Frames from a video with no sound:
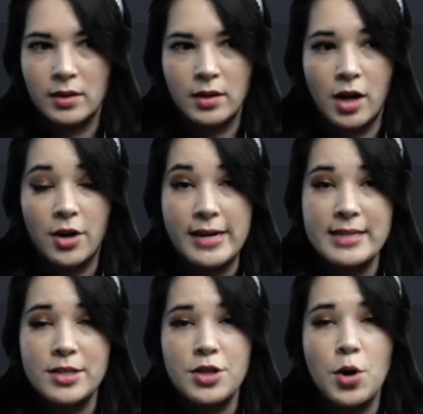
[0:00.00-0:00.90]
All right,
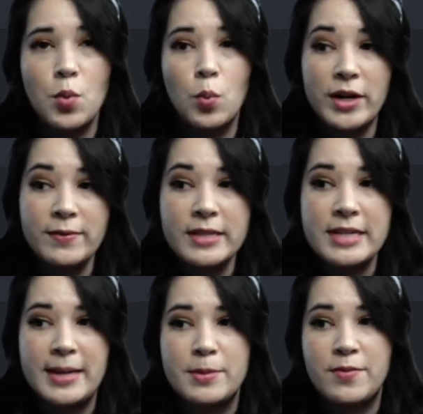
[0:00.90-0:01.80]
so one of the
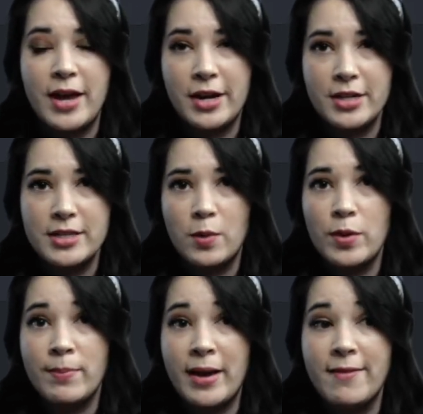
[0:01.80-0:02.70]
types of errors that
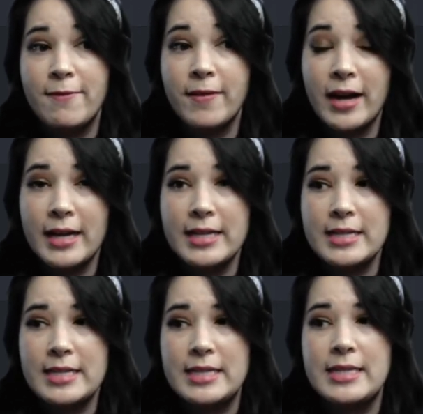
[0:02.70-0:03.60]
we might
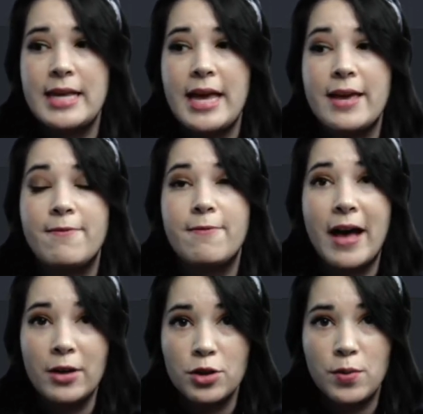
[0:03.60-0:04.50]
find is a
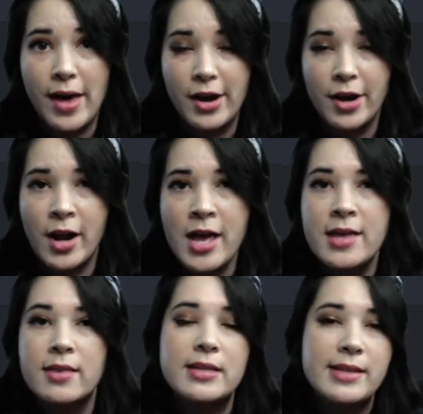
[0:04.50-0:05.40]
value error.
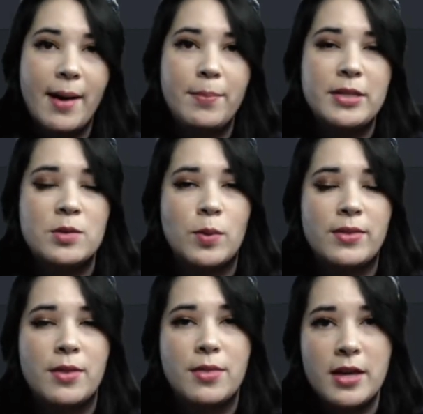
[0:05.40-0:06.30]
This happens when
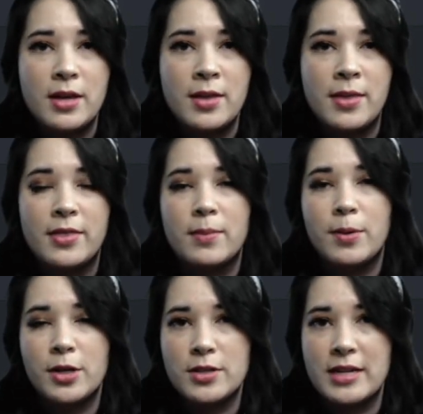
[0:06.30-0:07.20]
the thing that the
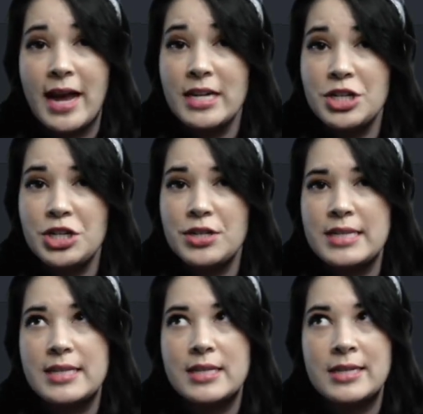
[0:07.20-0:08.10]
person enters
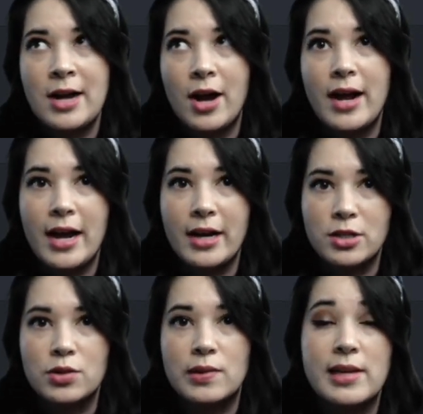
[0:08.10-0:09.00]
is not
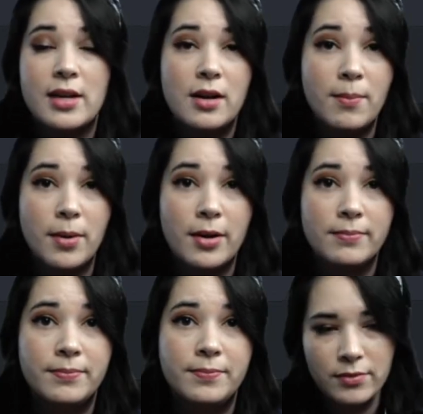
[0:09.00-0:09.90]
actually a number.
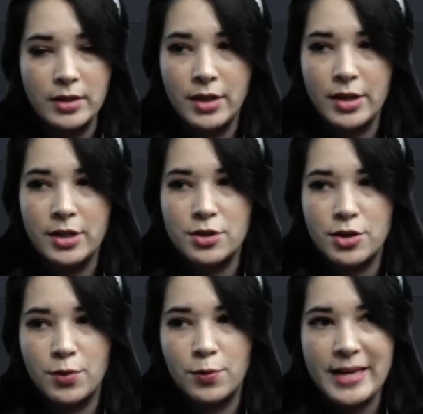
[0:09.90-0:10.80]

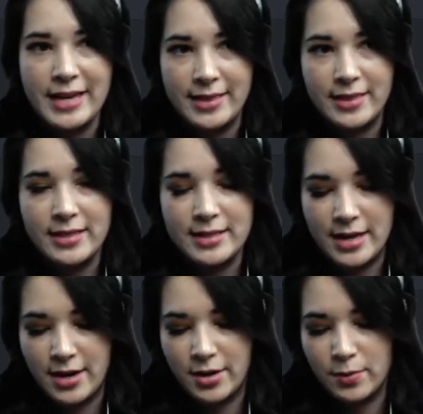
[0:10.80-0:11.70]
So if we hit this
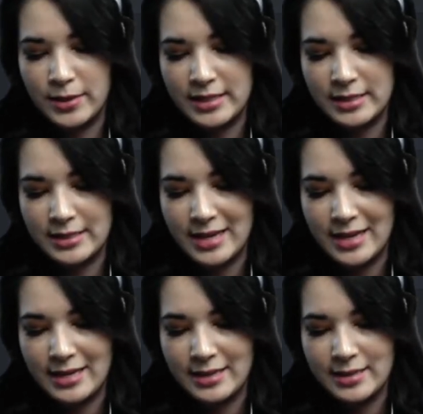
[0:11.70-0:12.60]
error, we can say
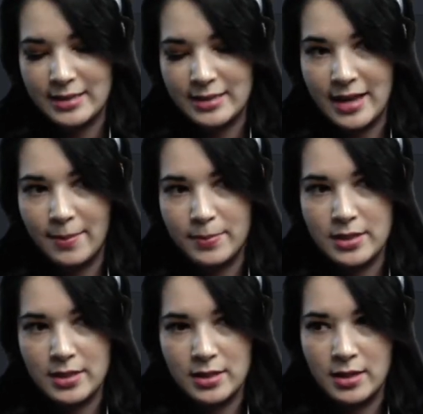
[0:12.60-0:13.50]

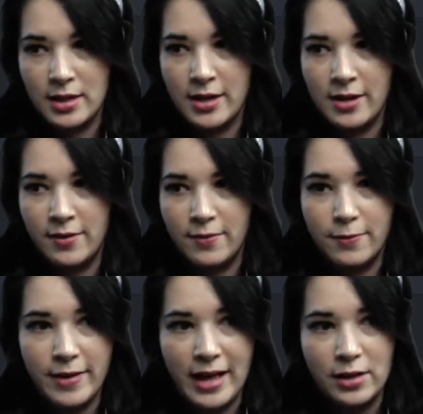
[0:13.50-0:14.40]
except
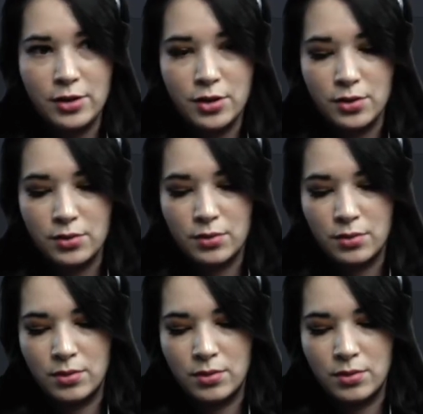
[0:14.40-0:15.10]
value